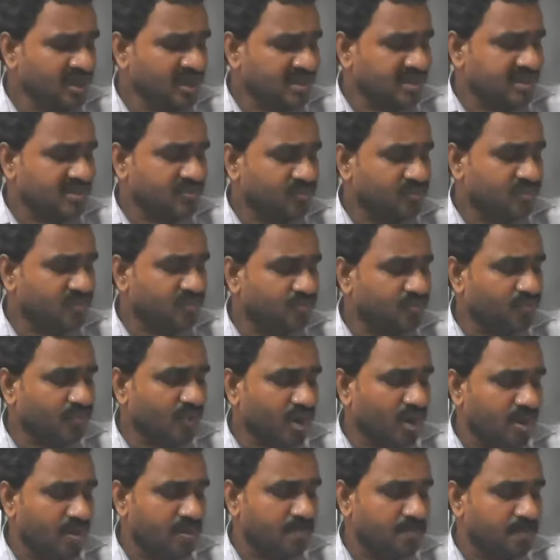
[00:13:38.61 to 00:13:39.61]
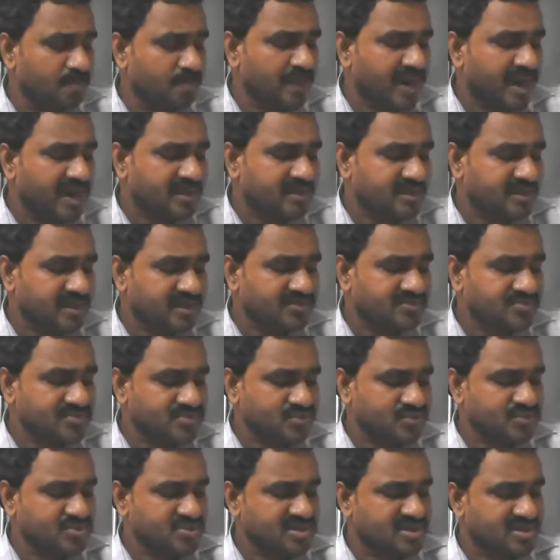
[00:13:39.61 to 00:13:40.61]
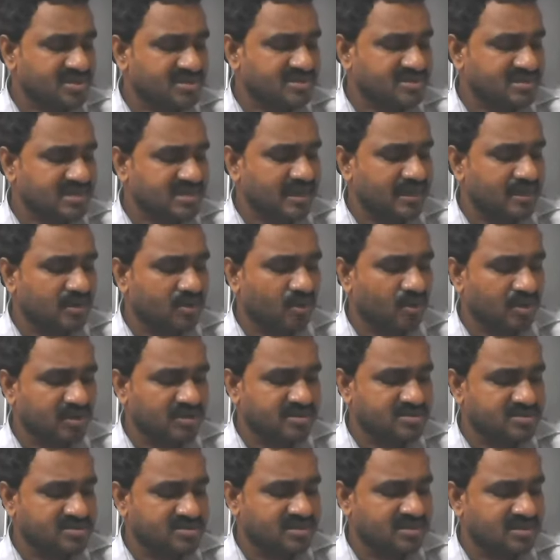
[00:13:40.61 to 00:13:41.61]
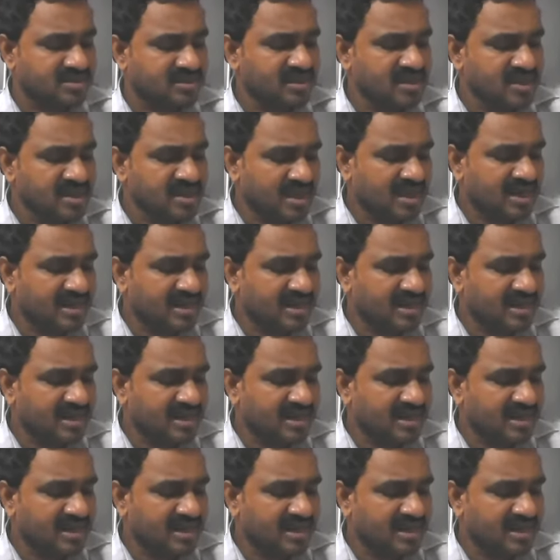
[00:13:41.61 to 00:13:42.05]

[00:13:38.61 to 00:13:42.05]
it would form part of social psychology